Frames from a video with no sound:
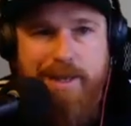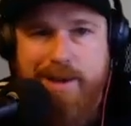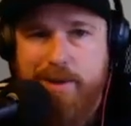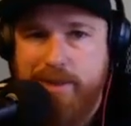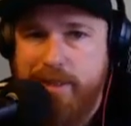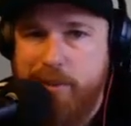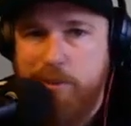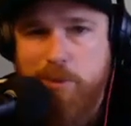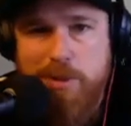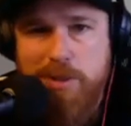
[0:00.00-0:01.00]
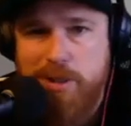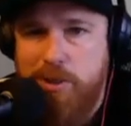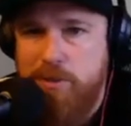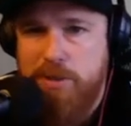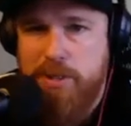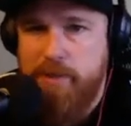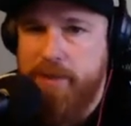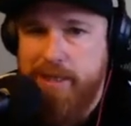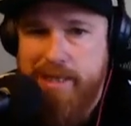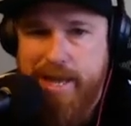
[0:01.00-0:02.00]
I don't think that we'll see too much different
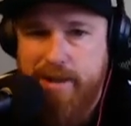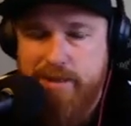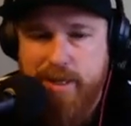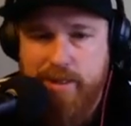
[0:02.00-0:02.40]
than the outside,